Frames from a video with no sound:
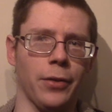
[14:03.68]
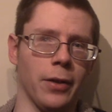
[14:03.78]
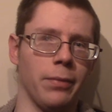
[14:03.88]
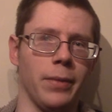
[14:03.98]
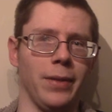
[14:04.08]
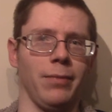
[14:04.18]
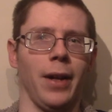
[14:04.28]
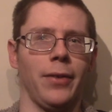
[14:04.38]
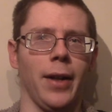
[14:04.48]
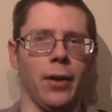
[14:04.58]
should have, in
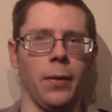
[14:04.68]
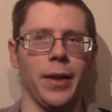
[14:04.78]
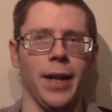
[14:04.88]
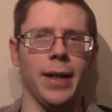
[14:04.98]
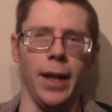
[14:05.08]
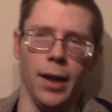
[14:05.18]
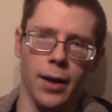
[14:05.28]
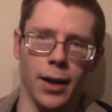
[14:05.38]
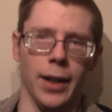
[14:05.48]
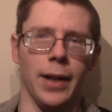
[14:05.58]
hindsight, gone with a 90.
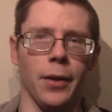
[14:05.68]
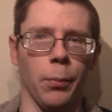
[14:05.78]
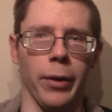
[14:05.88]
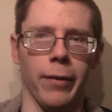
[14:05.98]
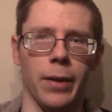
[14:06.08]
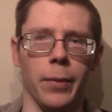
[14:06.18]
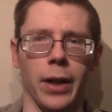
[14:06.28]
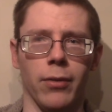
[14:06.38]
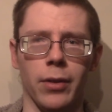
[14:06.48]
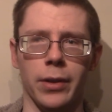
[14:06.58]
I can just bring her in
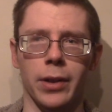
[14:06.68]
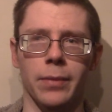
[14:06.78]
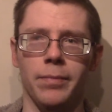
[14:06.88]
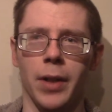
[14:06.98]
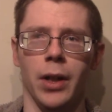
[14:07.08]
whenever and do